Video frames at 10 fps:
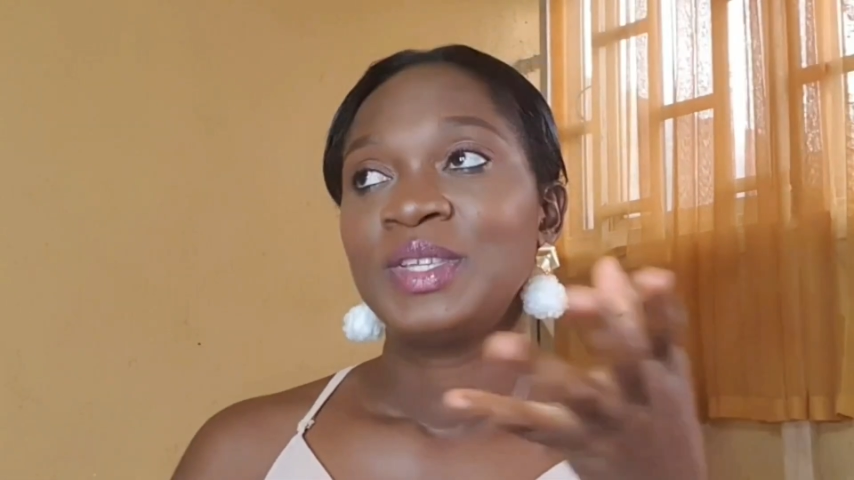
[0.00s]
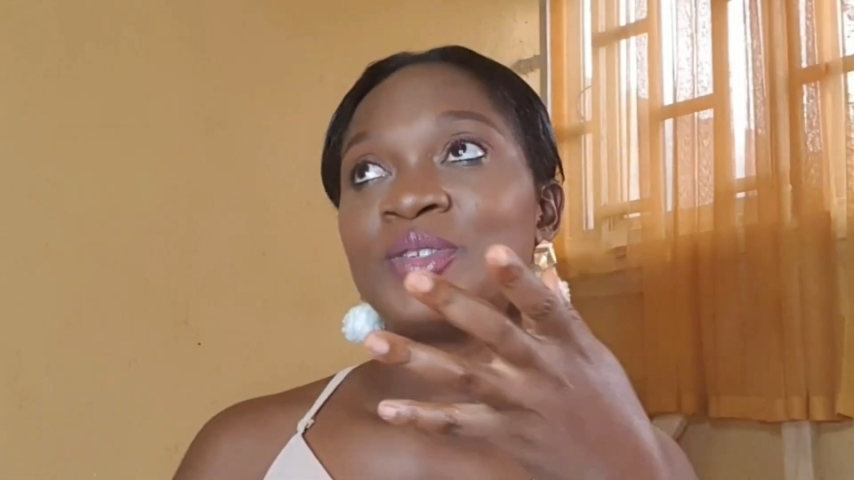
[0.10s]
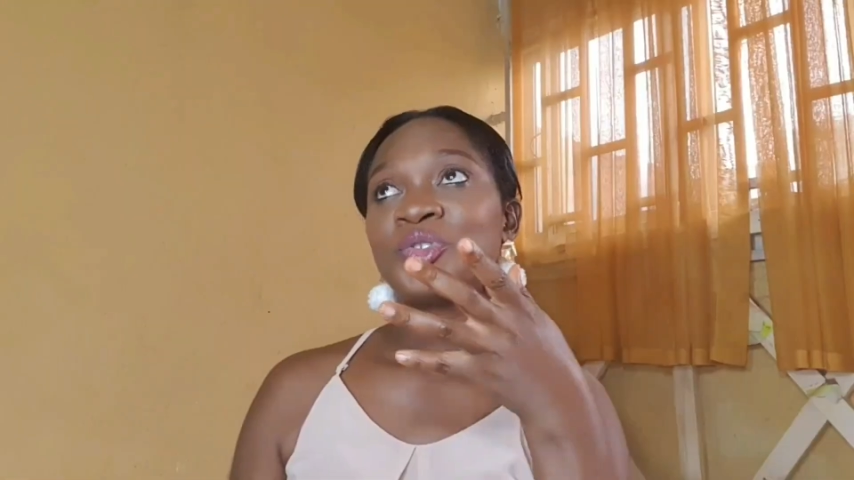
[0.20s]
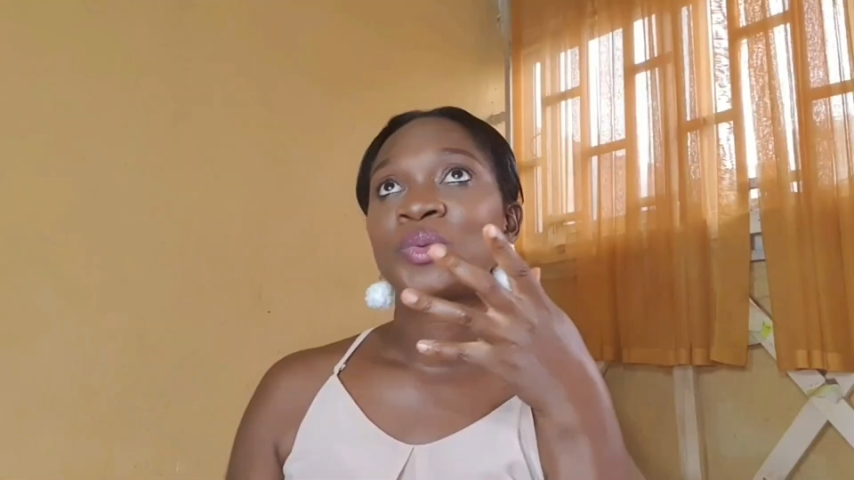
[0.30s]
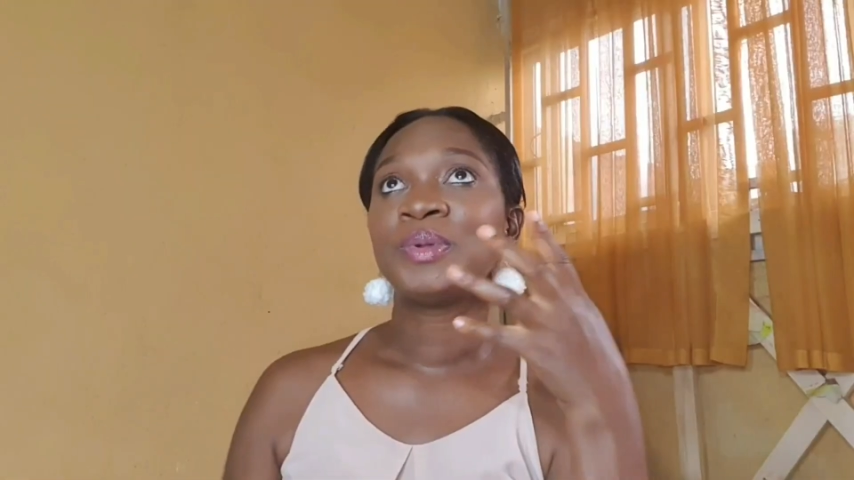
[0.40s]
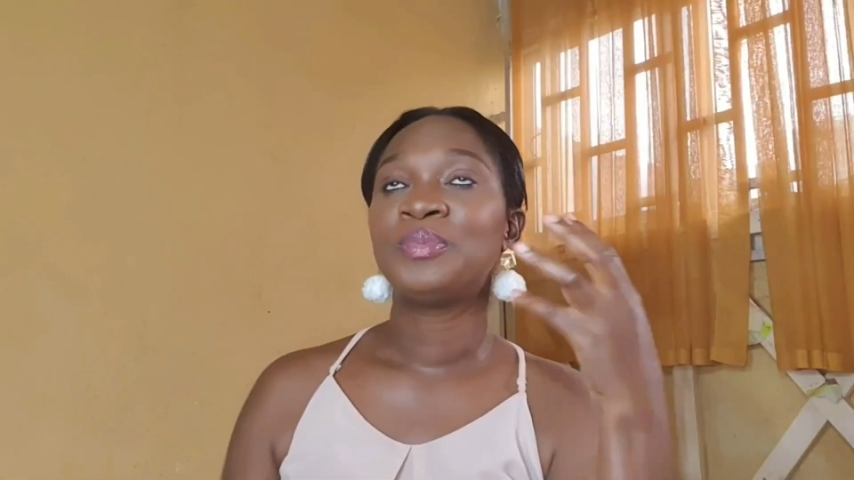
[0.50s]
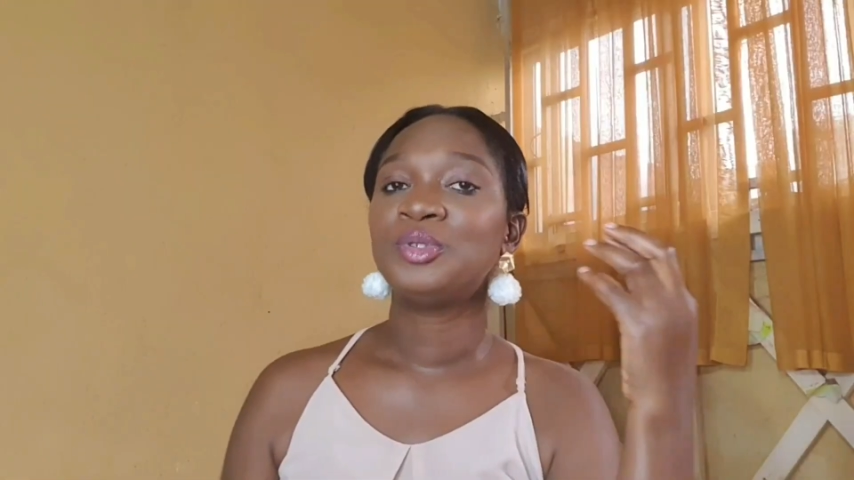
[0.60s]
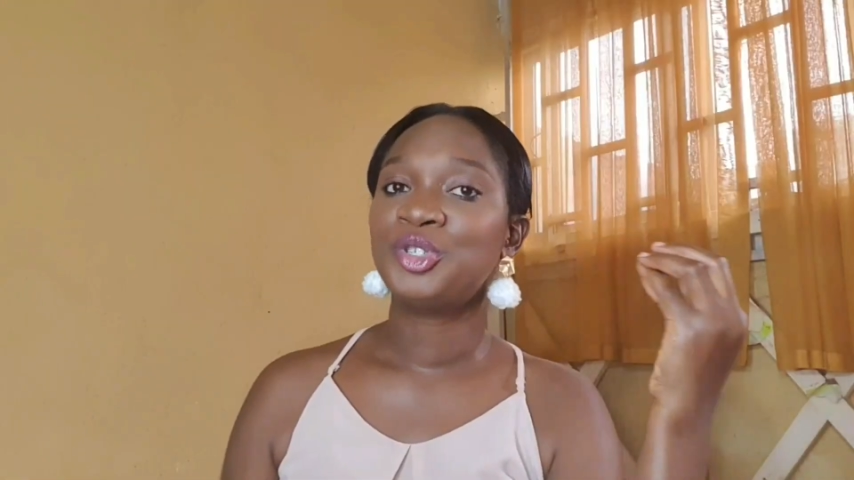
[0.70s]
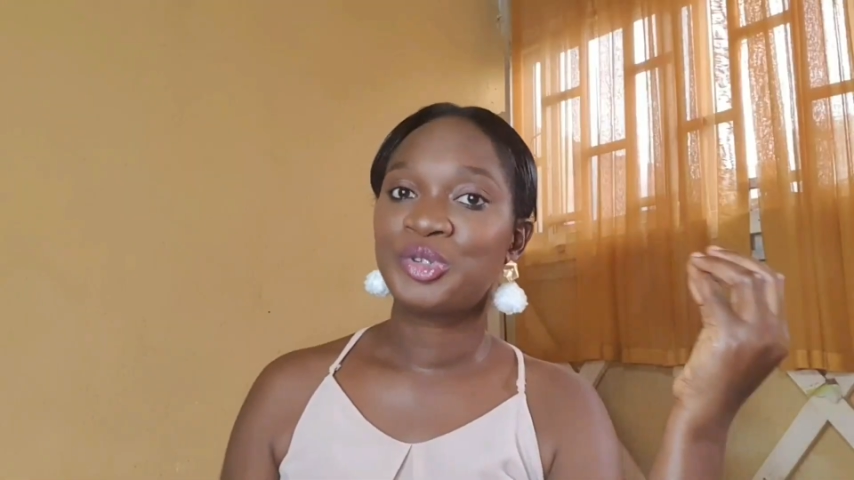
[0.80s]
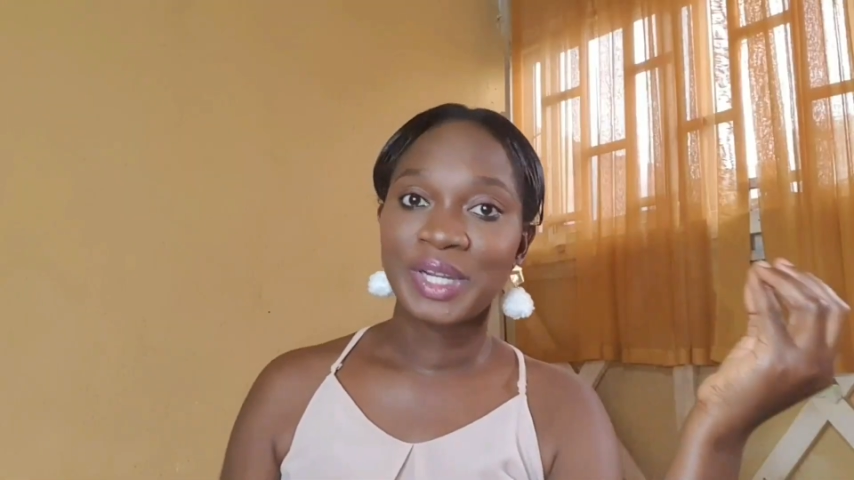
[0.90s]
Some
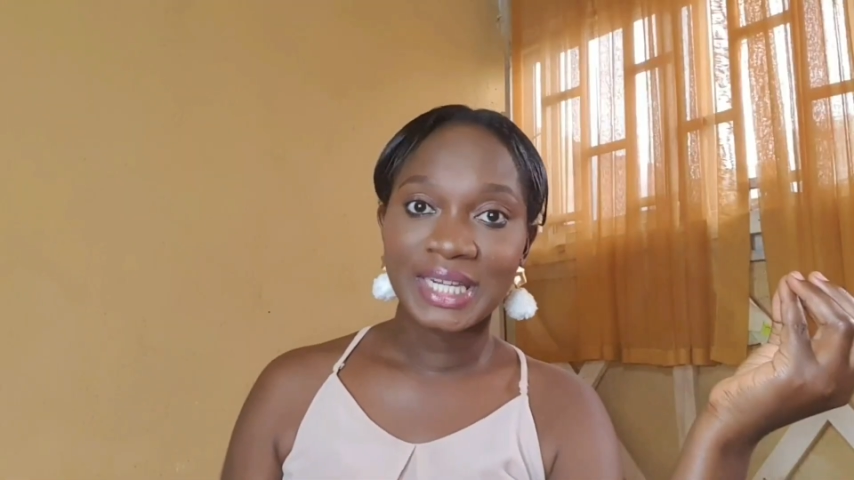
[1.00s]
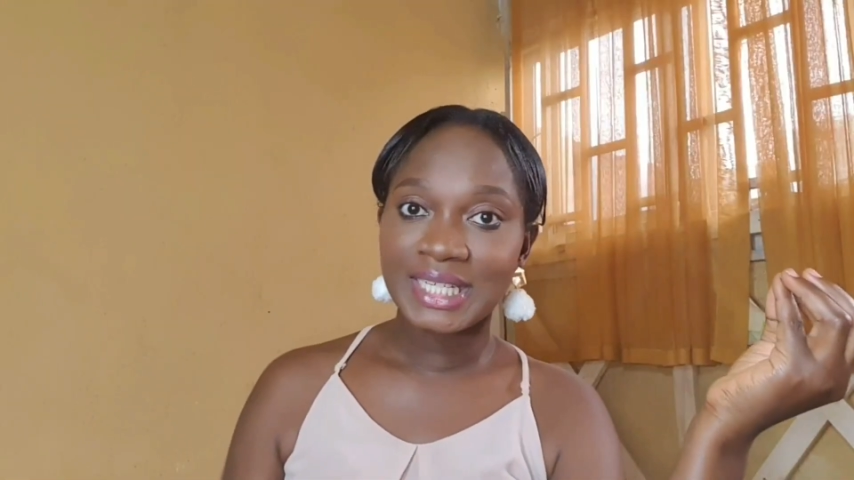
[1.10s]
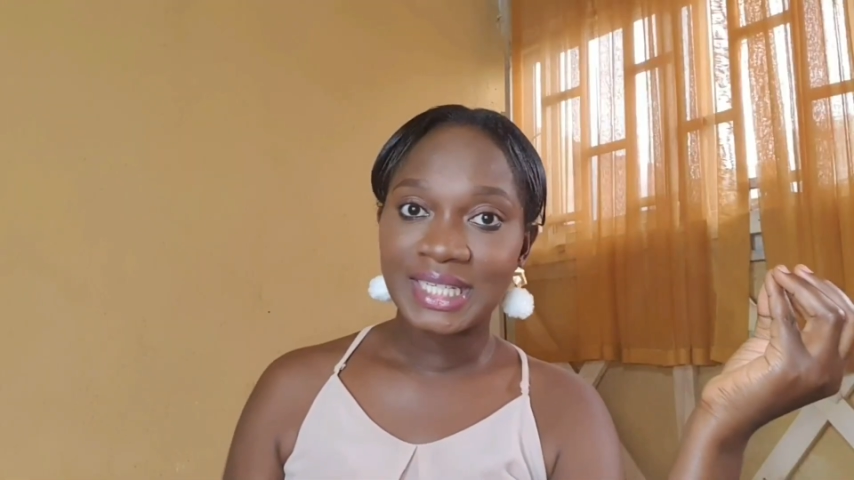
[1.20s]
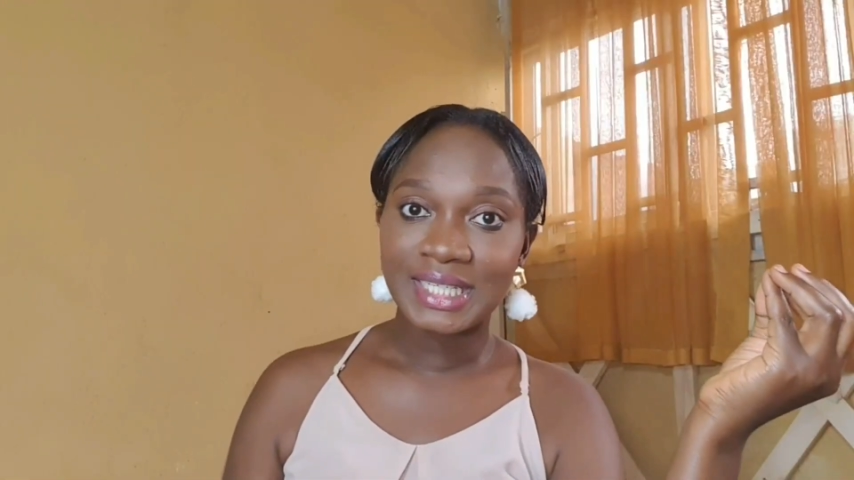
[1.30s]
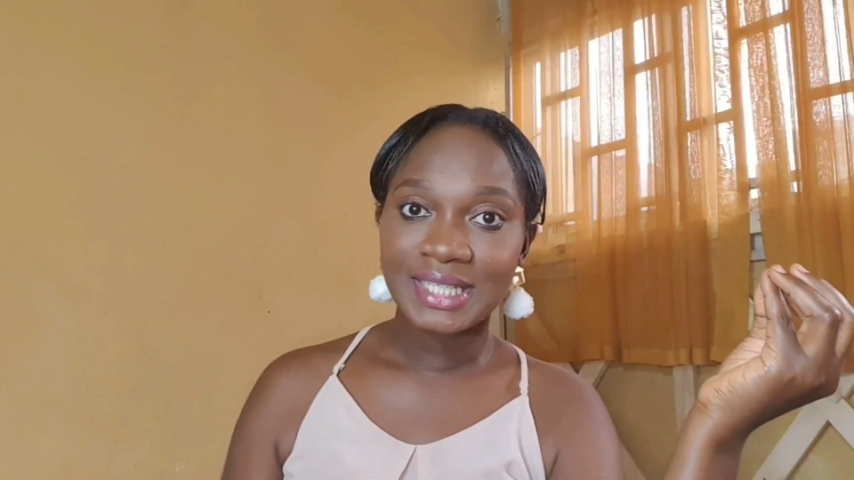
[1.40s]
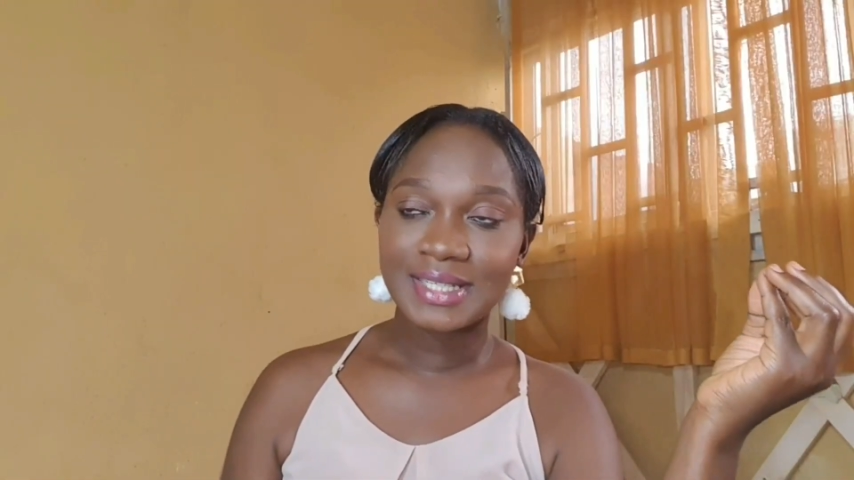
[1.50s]
people dread it.